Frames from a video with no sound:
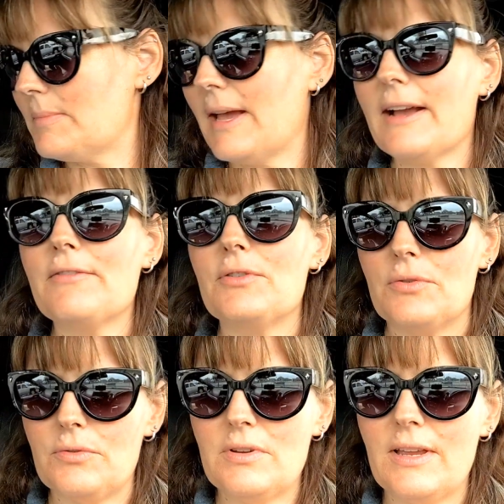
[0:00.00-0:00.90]
to pack
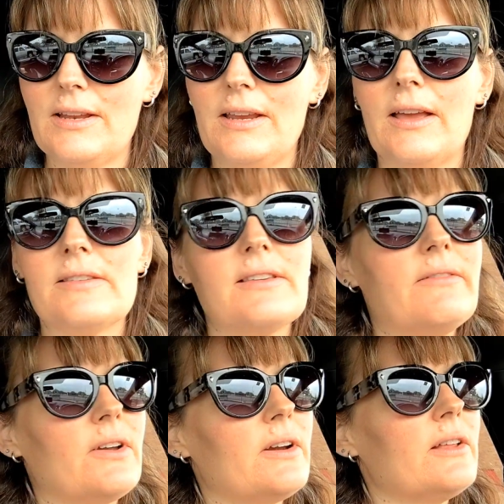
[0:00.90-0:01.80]
food and he has
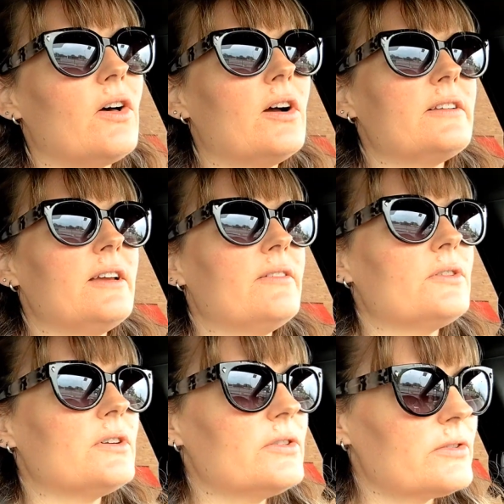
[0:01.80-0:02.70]
a very long day of
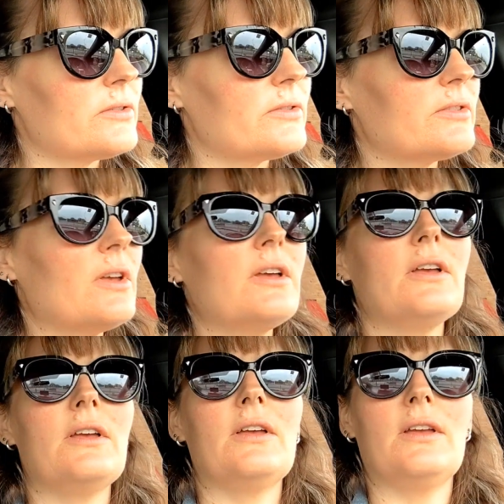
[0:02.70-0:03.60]
rehearsals.
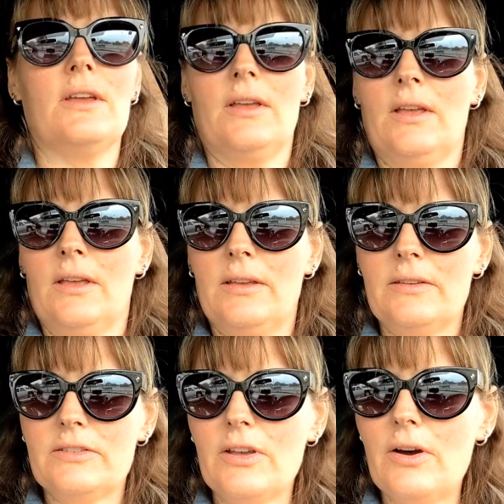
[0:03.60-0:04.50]

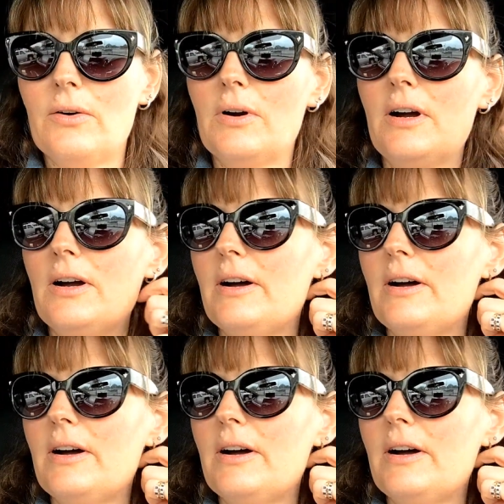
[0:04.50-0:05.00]
So,